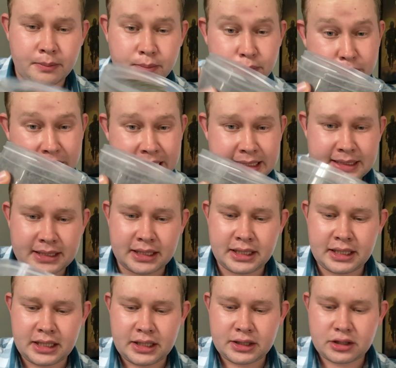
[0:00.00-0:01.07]
base.
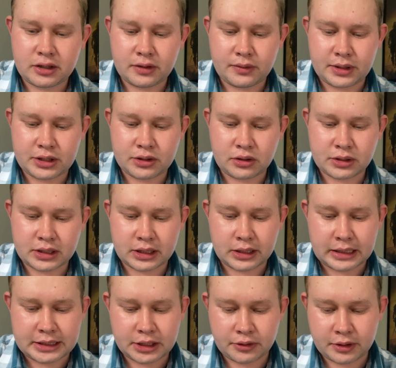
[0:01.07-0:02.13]
So it's not a
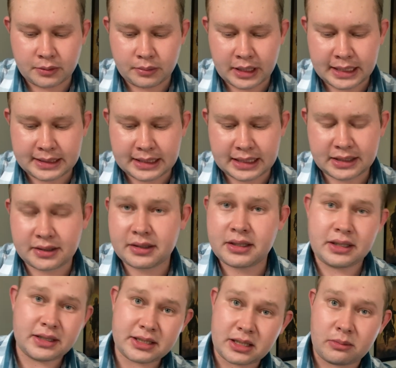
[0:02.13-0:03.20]
glycerin base as
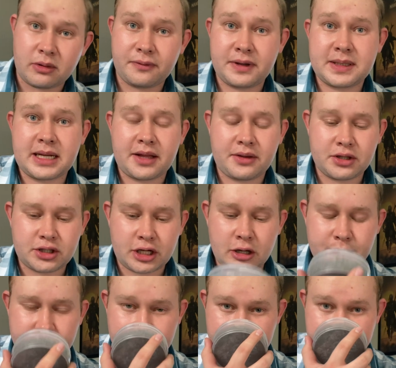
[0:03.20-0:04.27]
some of his other
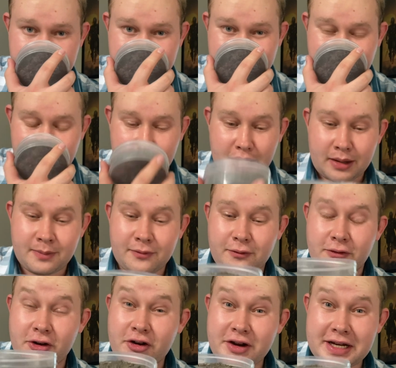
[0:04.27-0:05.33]
soaps. I'm
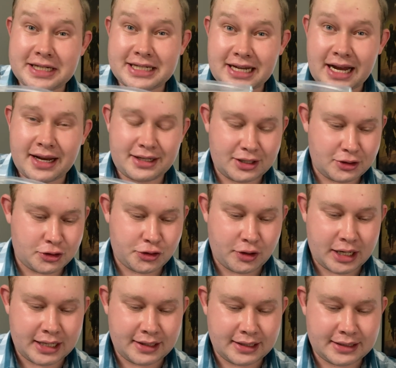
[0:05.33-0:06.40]
very excited to
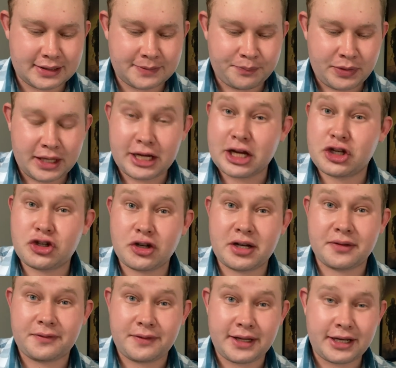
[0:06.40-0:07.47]
try this. He took
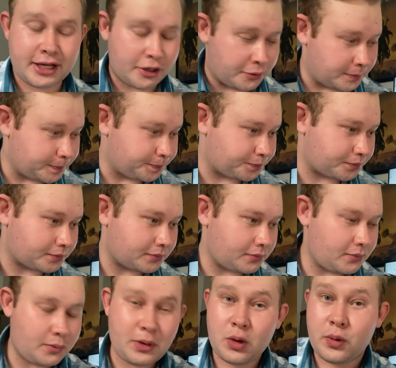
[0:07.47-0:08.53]
a video
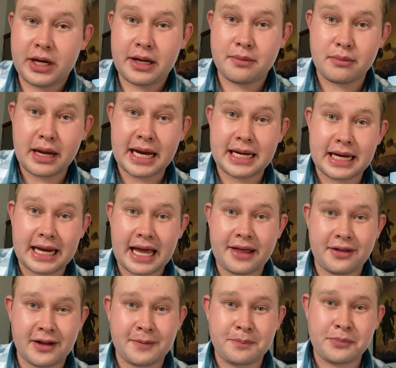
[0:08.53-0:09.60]
when he made a
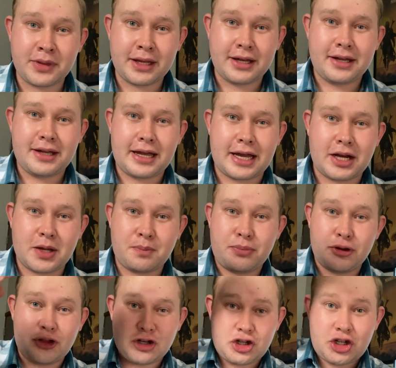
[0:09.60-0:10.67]
lather and he
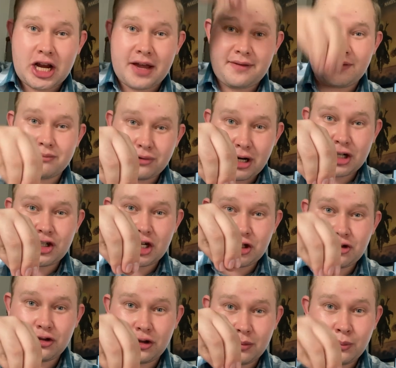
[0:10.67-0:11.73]
put the shaving brush
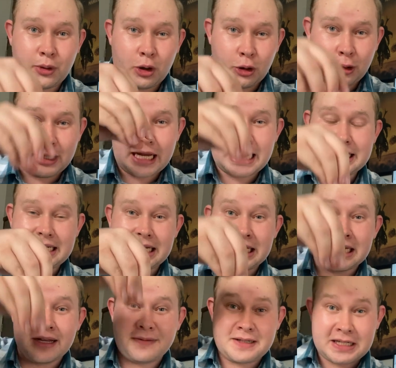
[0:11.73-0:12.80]
into the bowl and he
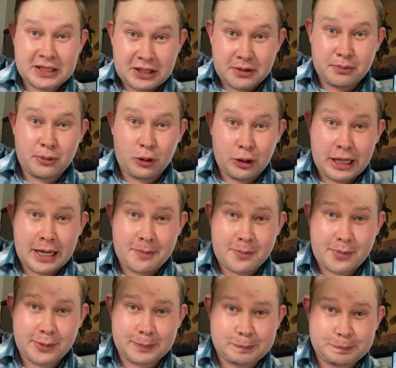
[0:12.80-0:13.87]
lifted the bowl up